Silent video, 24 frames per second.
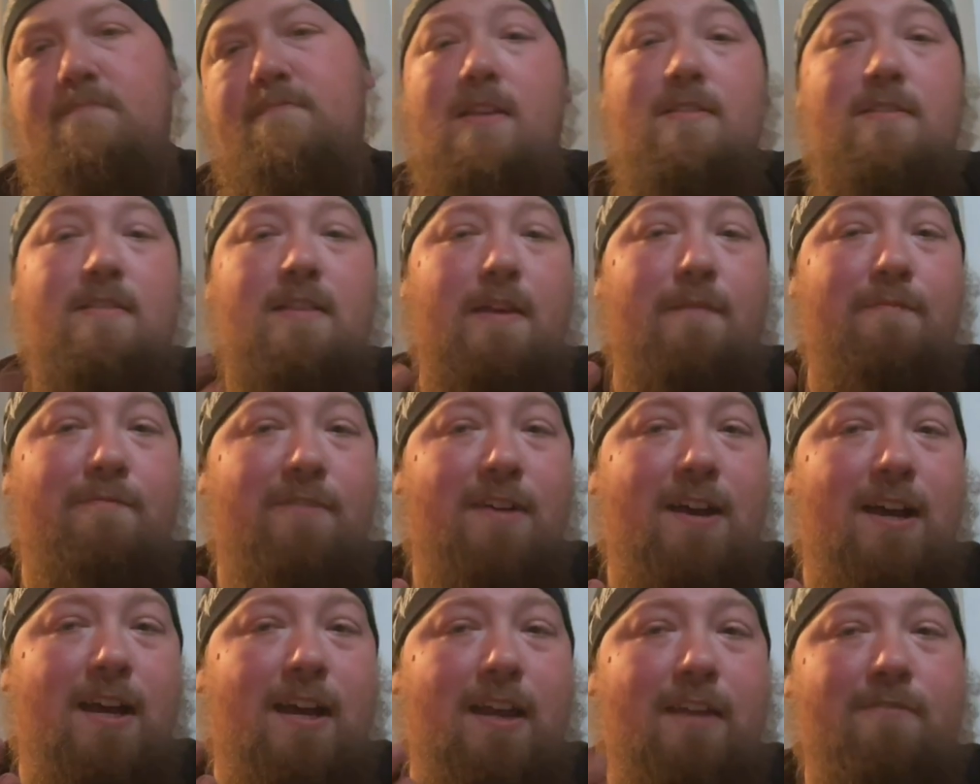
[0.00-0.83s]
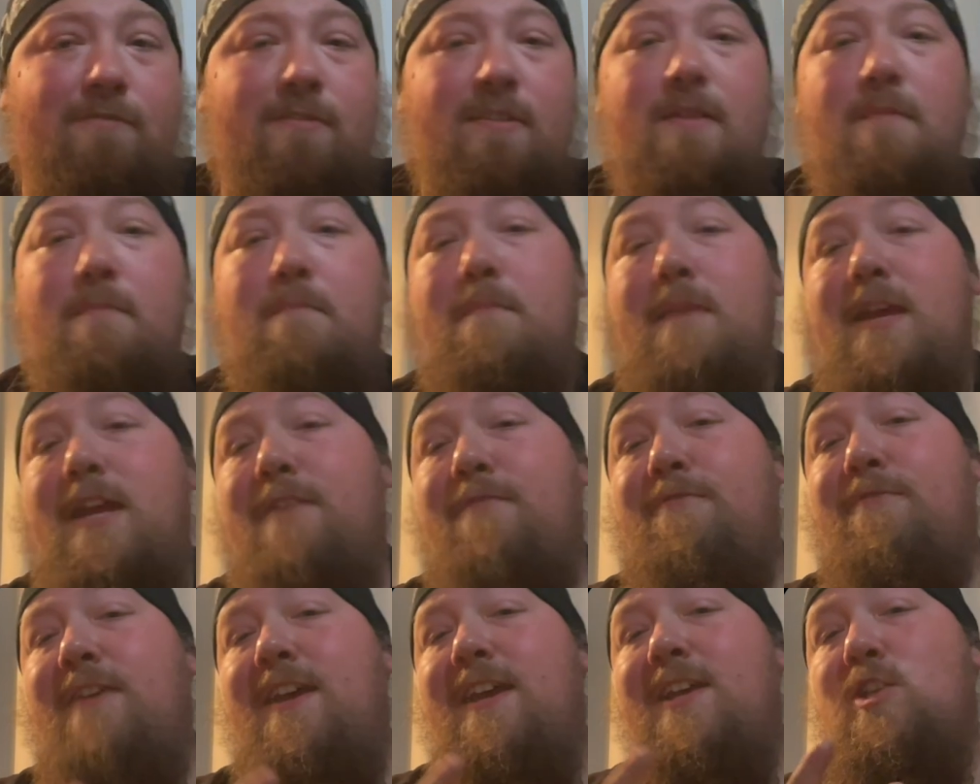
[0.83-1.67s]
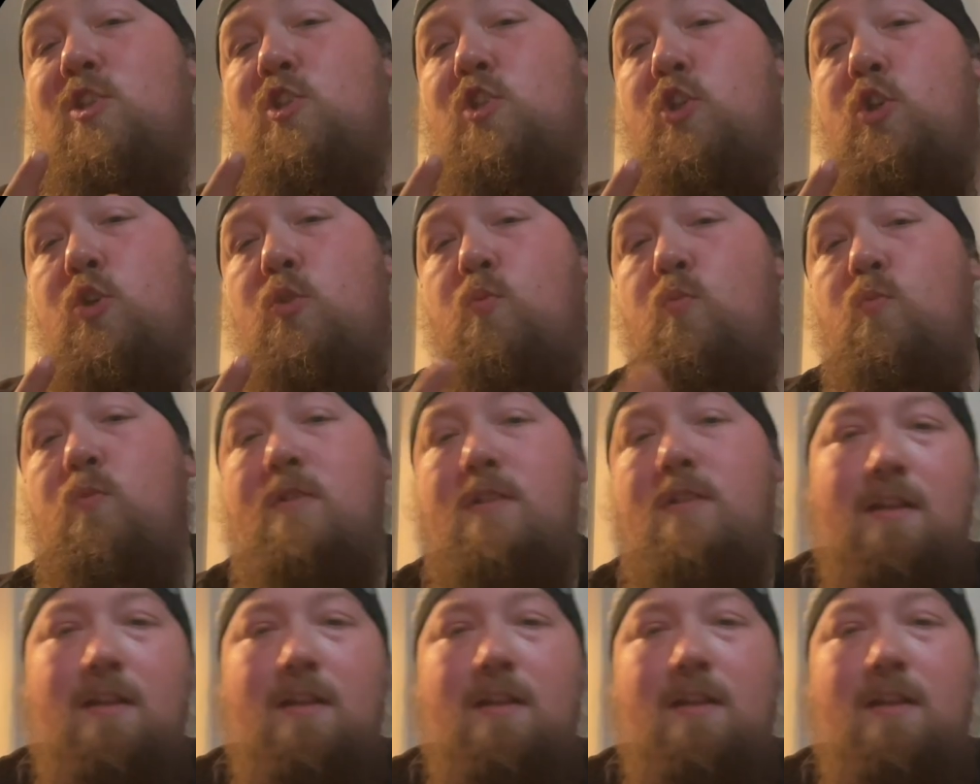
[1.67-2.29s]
Step 5, main phase 2.